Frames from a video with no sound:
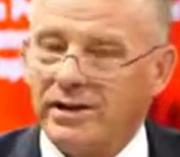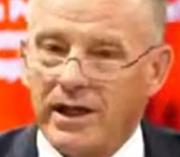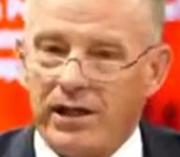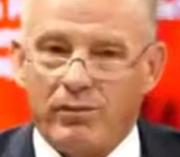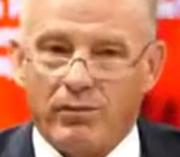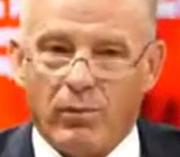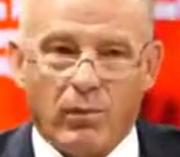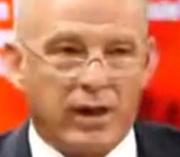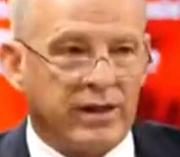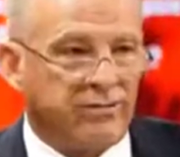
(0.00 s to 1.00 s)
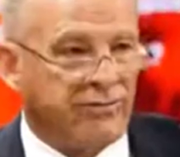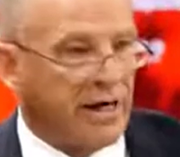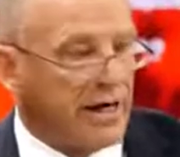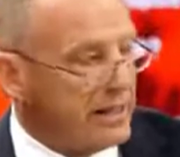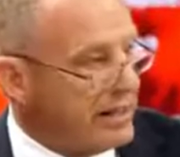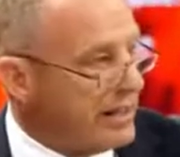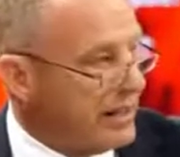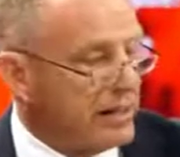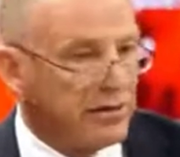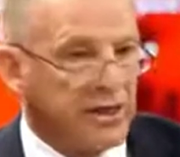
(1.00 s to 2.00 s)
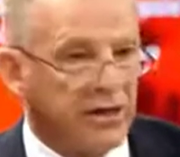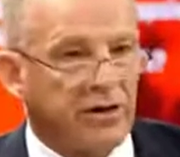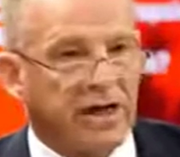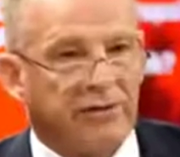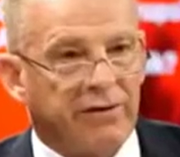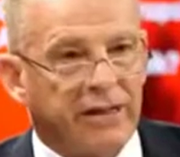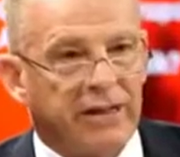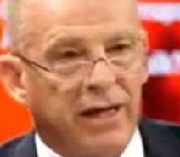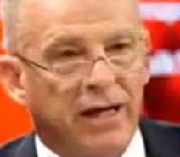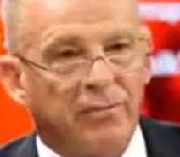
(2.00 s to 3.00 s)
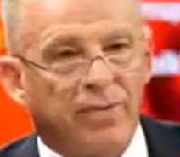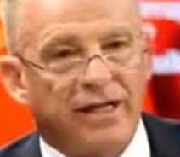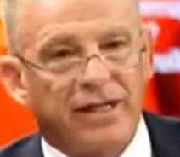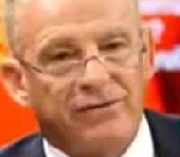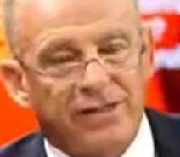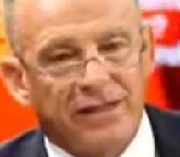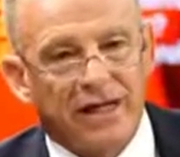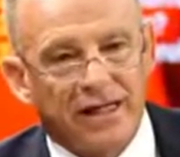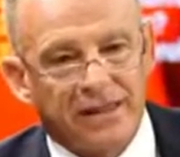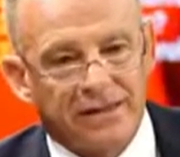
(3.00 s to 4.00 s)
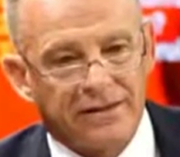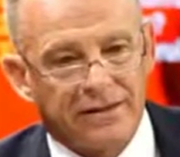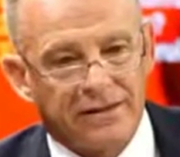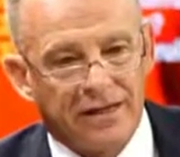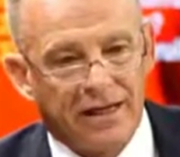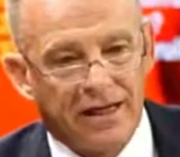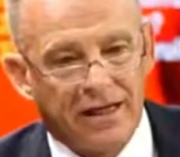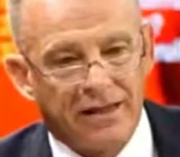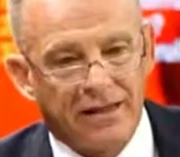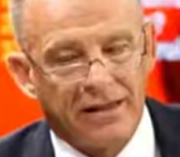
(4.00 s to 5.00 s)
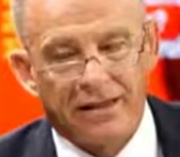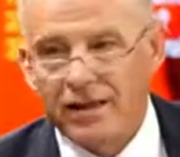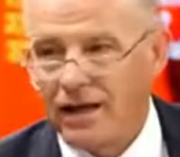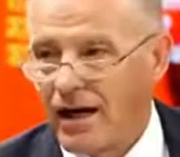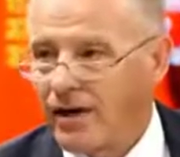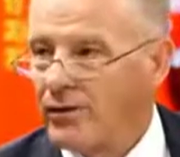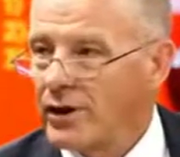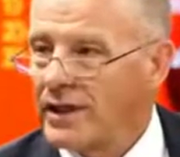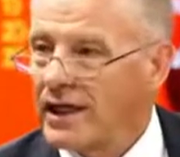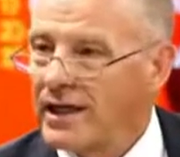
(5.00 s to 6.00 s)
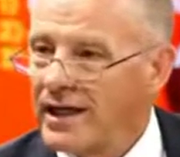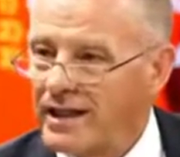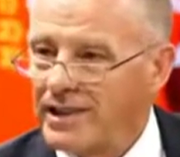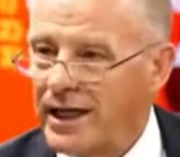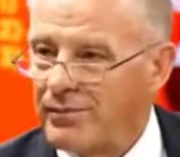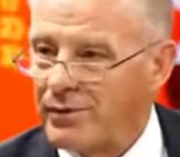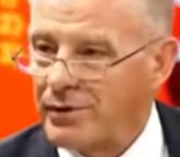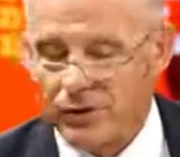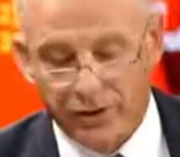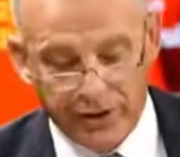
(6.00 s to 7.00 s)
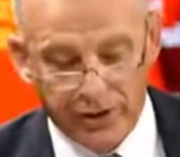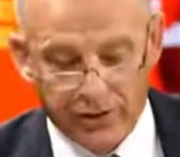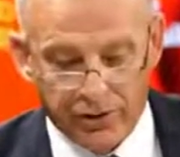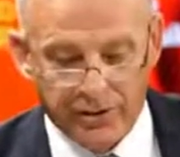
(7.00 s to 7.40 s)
now well and fine and he recovered, but they still have not taken any steps to re-enroll the